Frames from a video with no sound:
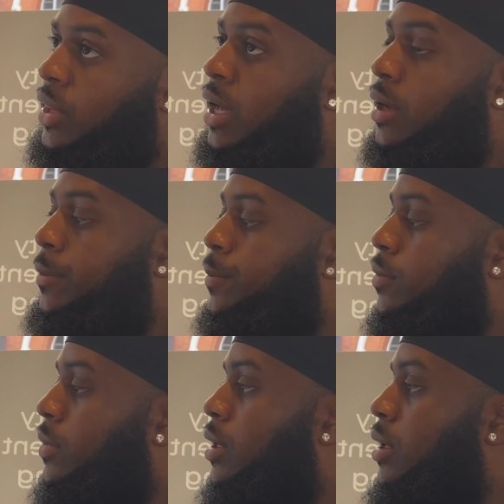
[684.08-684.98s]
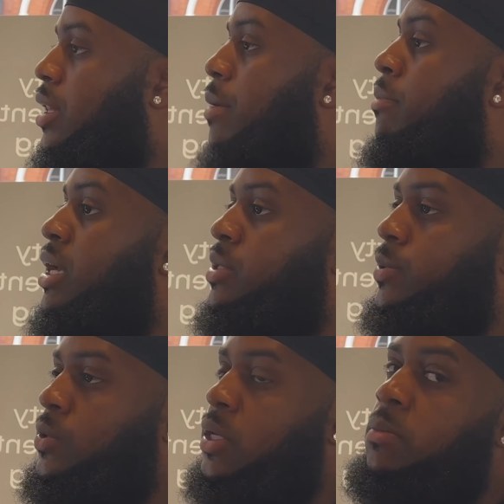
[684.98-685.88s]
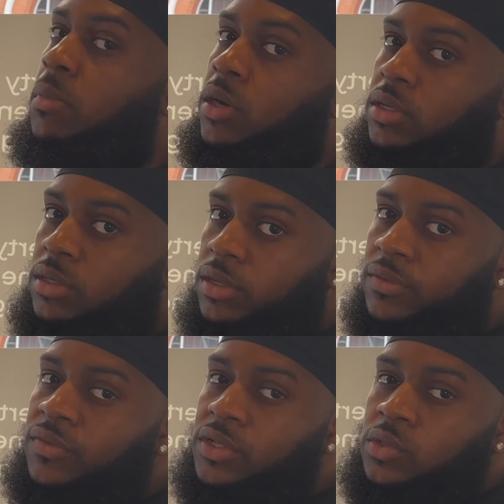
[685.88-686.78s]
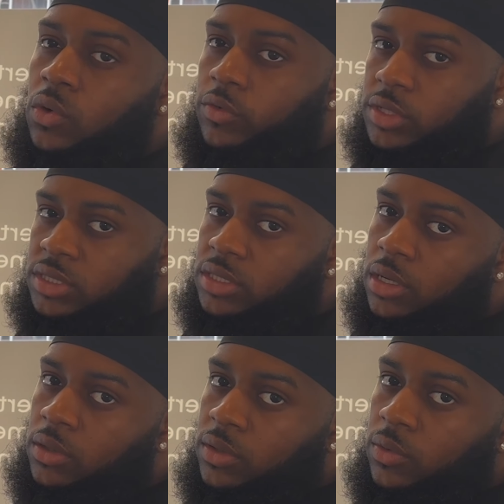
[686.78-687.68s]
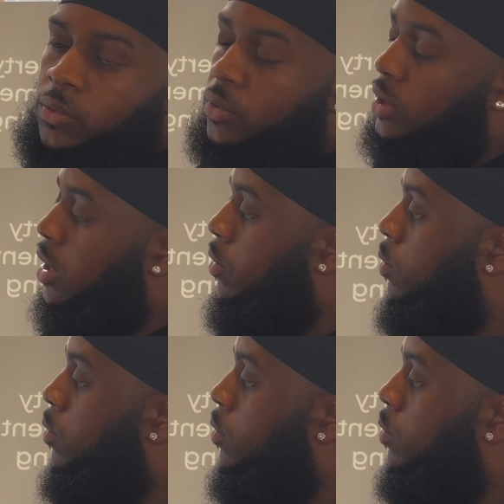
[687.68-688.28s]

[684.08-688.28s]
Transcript: that mix between modern and Victorian style that we're